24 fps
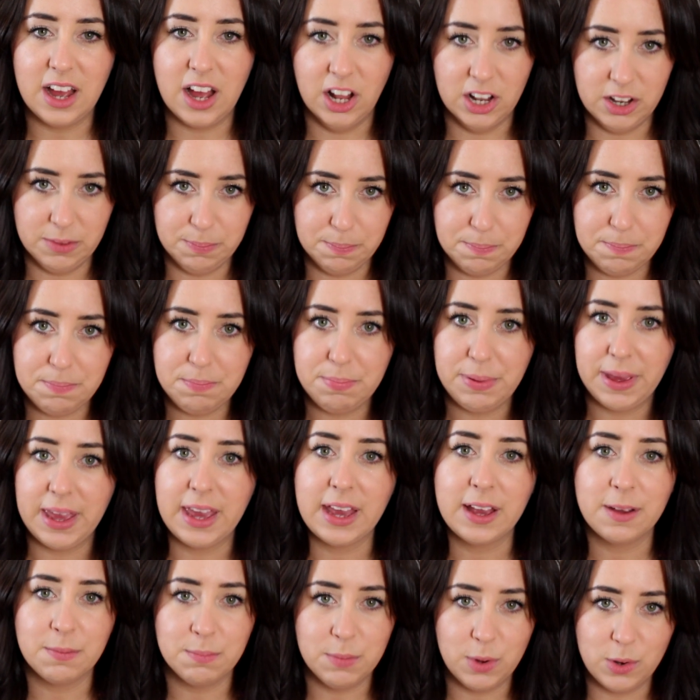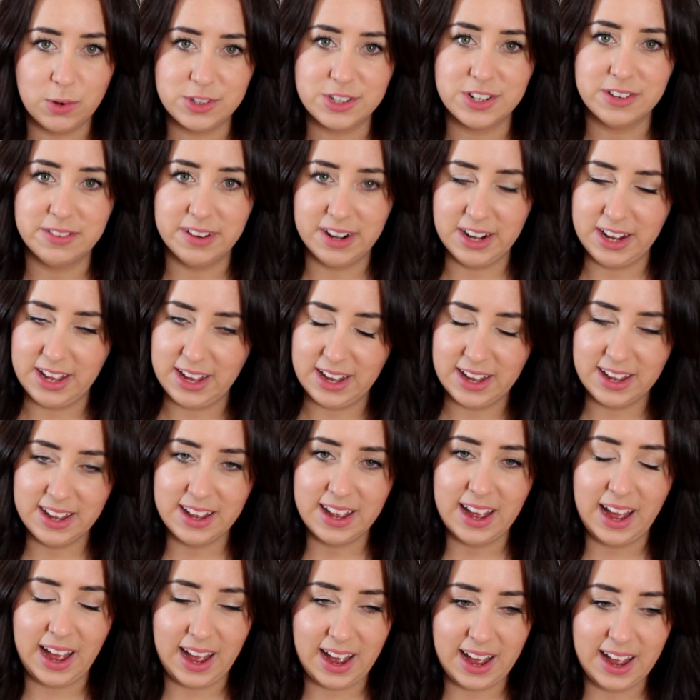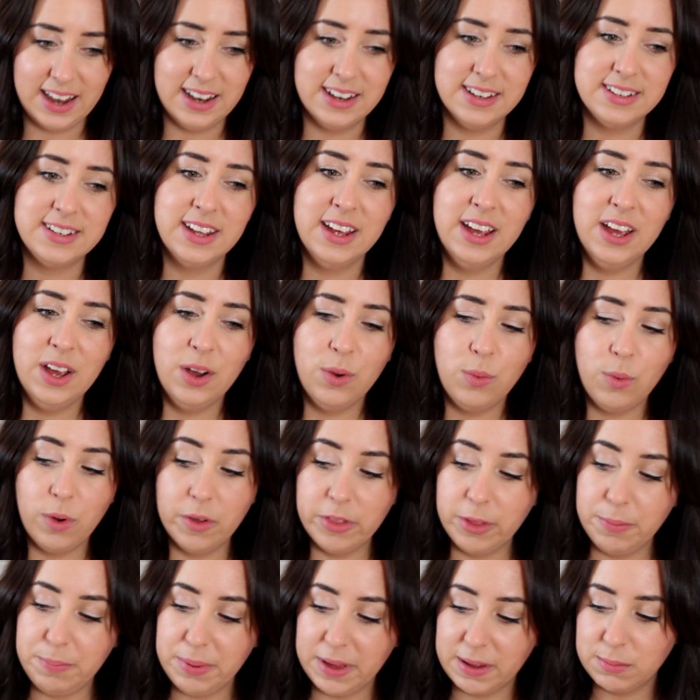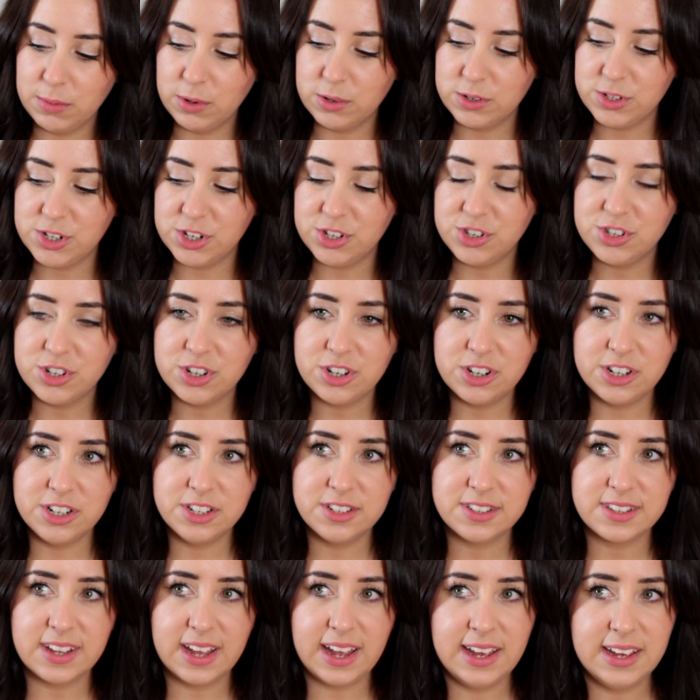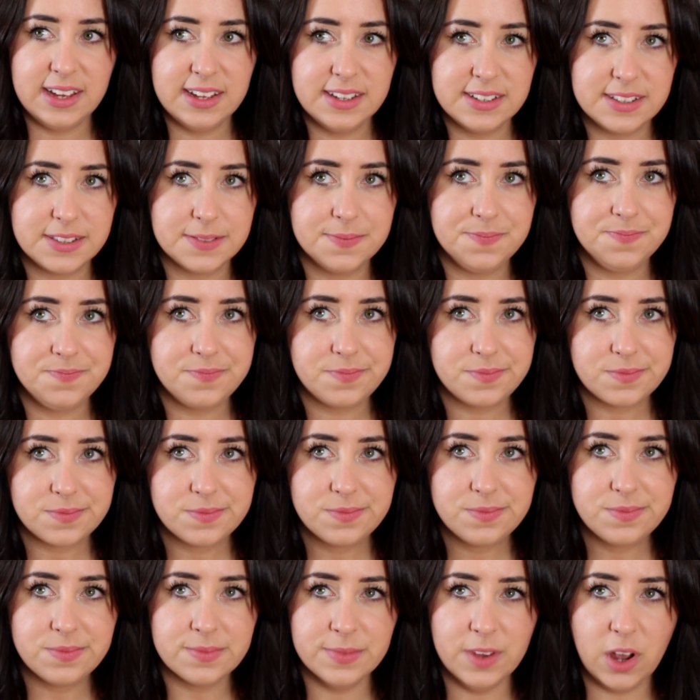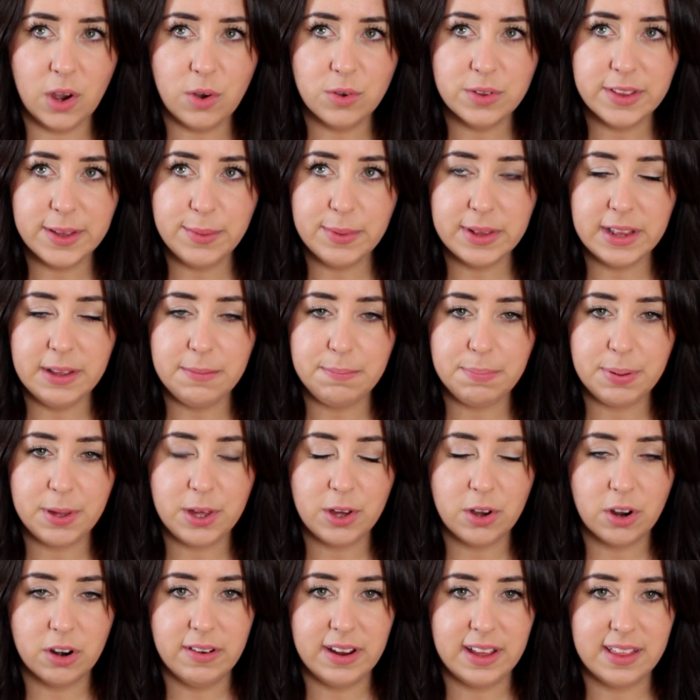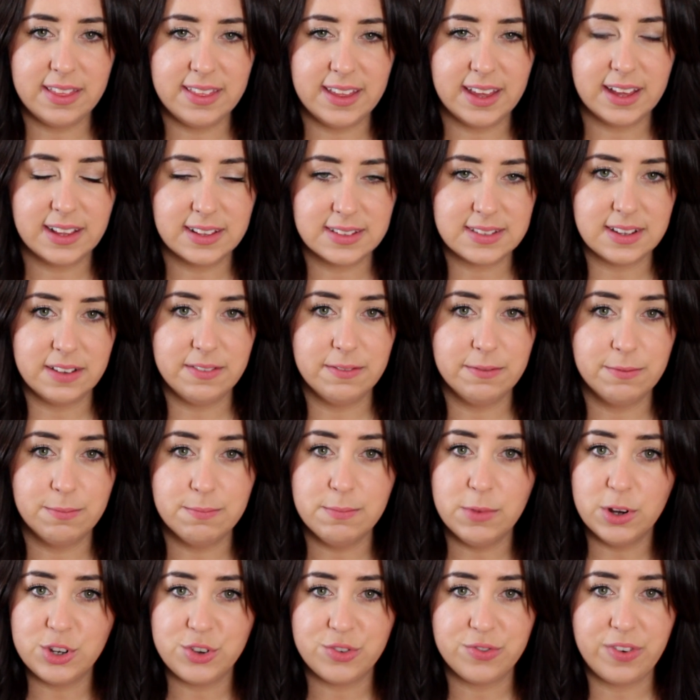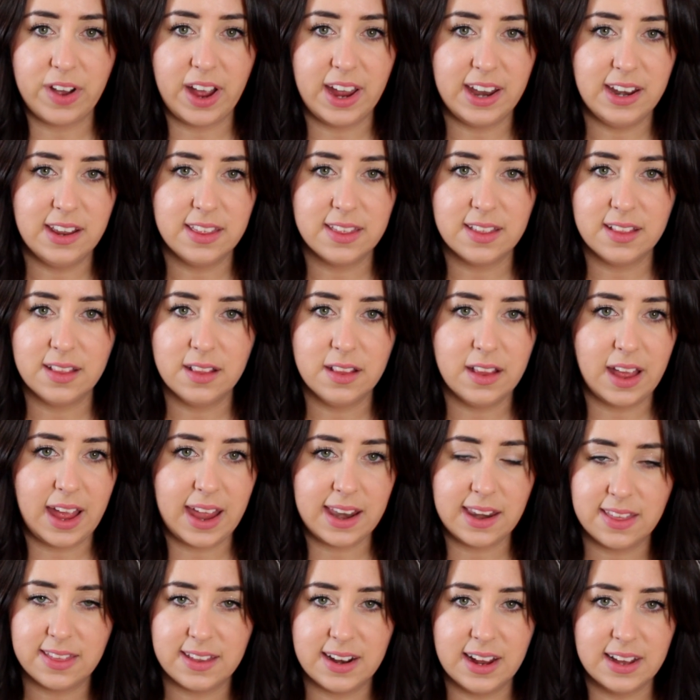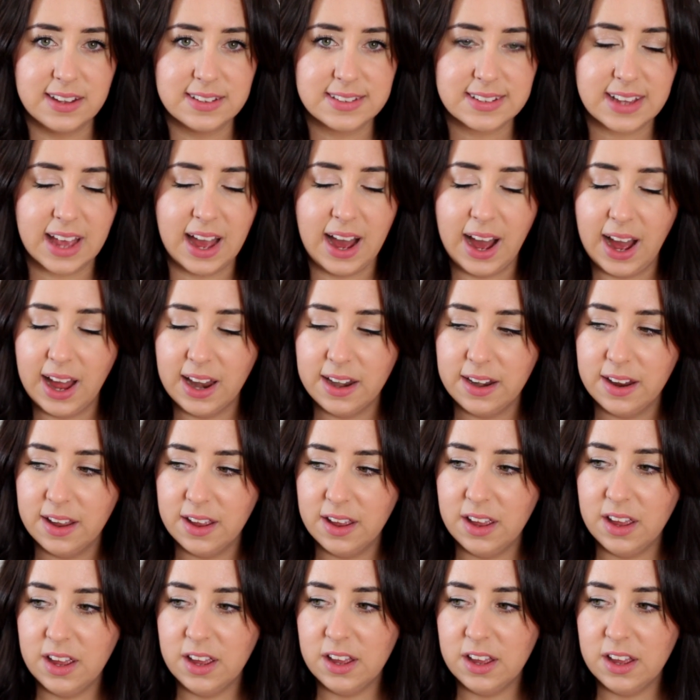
a big motor in it, and what the big motor does is not only will it puree things much finer than anything else can.